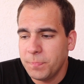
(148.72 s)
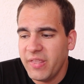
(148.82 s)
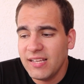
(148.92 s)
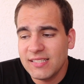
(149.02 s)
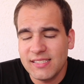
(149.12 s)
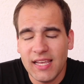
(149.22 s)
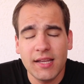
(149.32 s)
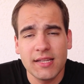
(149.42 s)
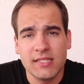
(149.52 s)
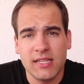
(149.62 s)
Take a
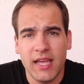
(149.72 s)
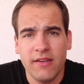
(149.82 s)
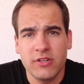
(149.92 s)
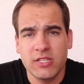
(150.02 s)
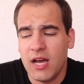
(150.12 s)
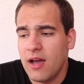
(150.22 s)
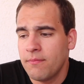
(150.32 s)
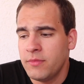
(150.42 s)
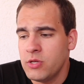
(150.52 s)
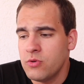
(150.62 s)
second every
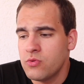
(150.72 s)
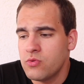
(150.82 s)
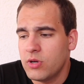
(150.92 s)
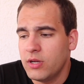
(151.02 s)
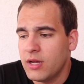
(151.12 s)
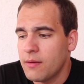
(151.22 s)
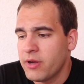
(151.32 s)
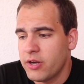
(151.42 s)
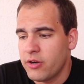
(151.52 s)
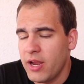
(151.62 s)
time you come
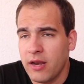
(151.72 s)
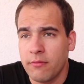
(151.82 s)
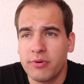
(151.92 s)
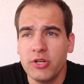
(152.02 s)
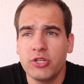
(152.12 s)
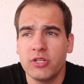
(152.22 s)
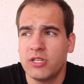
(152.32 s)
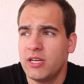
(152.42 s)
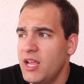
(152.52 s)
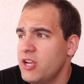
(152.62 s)
here and
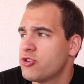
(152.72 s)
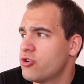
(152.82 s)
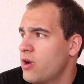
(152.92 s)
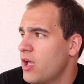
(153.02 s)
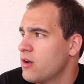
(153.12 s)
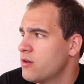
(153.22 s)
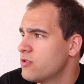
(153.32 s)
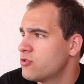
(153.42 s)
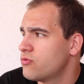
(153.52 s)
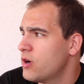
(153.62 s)
appreciate nature
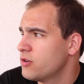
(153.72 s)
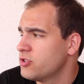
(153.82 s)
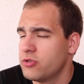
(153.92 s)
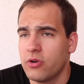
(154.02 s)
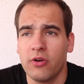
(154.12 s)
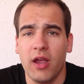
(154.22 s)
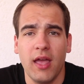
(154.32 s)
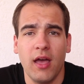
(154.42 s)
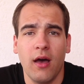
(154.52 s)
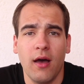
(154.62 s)
and the surroundings you're
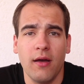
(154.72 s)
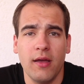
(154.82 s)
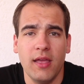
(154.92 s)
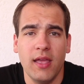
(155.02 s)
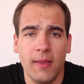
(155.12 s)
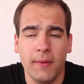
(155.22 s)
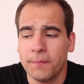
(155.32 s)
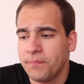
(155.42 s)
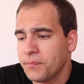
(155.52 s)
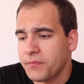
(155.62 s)
in.
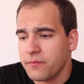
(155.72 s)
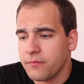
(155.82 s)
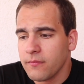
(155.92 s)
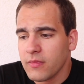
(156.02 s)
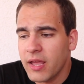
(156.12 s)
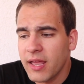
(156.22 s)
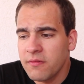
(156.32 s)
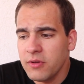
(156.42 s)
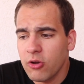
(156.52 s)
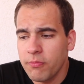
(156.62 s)

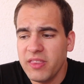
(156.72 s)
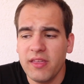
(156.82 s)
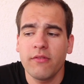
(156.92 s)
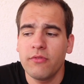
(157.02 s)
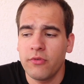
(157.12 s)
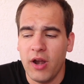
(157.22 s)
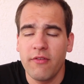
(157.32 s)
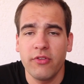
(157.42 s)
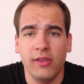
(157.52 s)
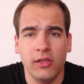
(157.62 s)
And, you know, be thankful for
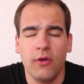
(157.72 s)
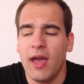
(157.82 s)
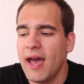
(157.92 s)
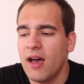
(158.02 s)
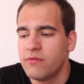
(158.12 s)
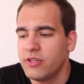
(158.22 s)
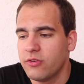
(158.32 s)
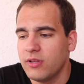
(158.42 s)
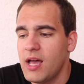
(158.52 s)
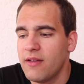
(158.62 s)
everything you have in
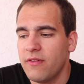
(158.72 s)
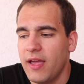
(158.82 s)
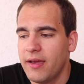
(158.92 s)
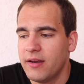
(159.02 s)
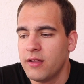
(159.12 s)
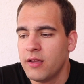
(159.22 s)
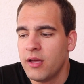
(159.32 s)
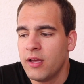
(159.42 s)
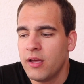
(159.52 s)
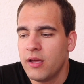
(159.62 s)
your life and
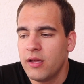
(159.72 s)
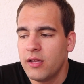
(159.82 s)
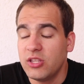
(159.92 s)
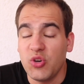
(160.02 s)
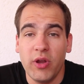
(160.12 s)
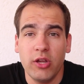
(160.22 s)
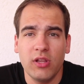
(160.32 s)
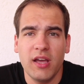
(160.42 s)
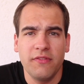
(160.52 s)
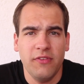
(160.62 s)
the way your
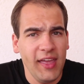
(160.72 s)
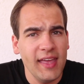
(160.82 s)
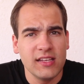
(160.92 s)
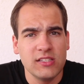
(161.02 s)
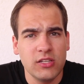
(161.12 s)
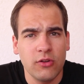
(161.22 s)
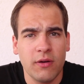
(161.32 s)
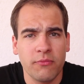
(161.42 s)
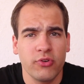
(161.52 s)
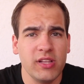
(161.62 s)
life is. You know,
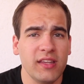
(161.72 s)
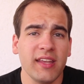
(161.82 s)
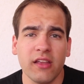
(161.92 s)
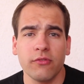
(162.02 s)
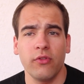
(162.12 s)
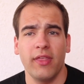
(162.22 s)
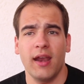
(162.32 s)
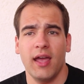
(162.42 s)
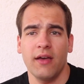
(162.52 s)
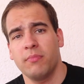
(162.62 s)
I'm really thankful
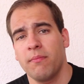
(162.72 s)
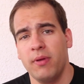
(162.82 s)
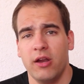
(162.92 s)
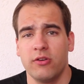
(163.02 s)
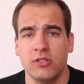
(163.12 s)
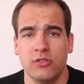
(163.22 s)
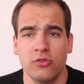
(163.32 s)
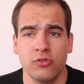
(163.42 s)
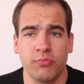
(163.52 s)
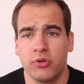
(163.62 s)
that I have my parents who
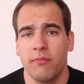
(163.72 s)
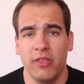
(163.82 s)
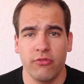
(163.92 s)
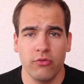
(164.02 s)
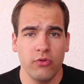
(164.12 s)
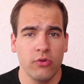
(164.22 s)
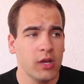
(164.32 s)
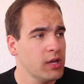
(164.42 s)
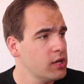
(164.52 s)
supported me through